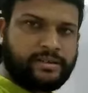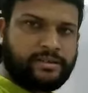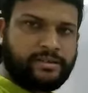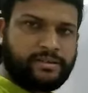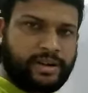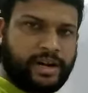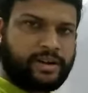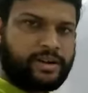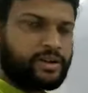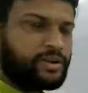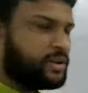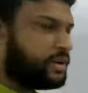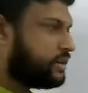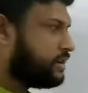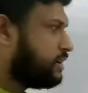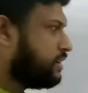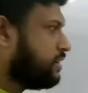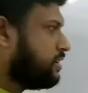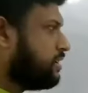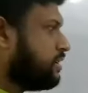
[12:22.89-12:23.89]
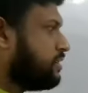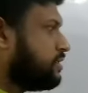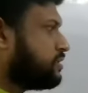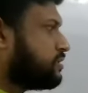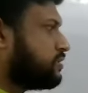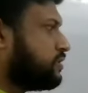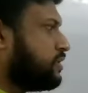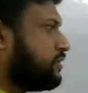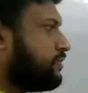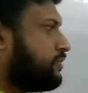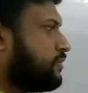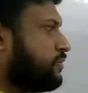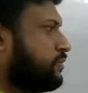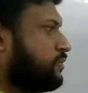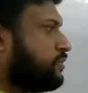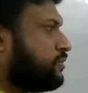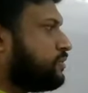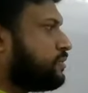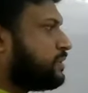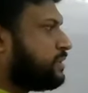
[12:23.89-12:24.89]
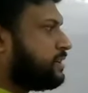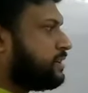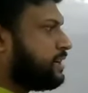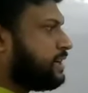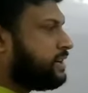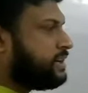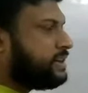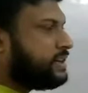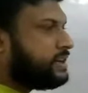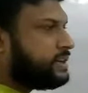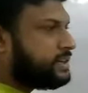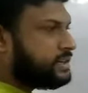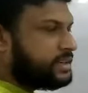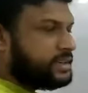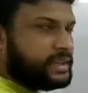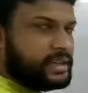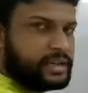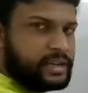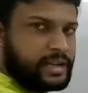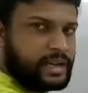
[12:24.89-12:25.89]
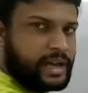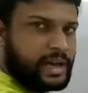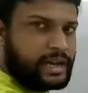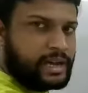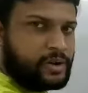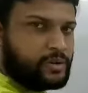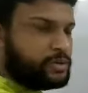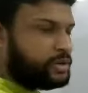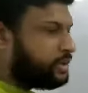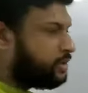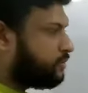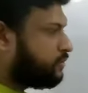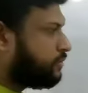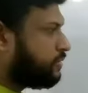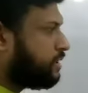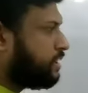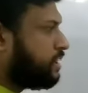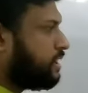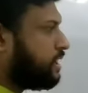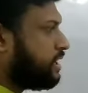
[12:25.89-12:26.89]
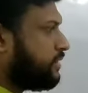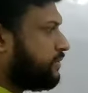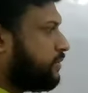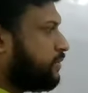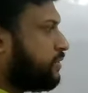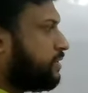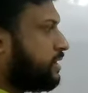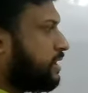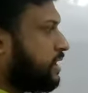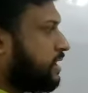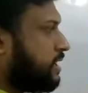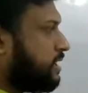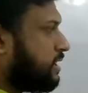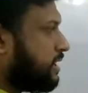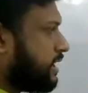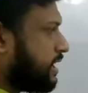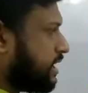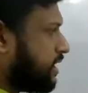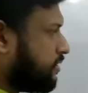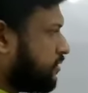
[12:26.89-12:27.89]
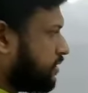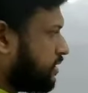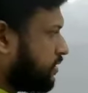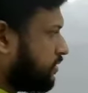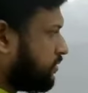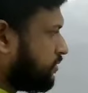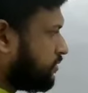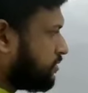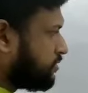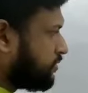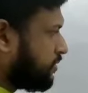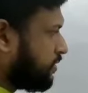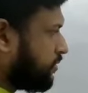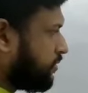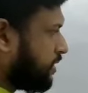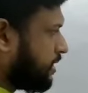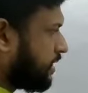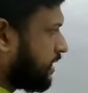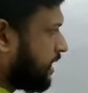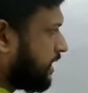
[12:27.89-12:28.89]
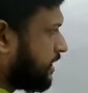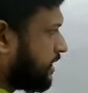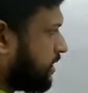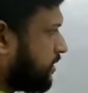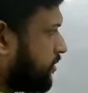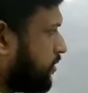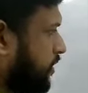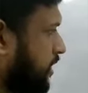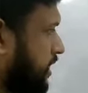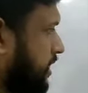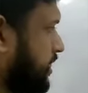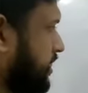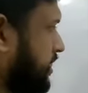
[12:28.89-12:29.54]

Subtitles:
right or not? So if you turn it around you, so you are getting what?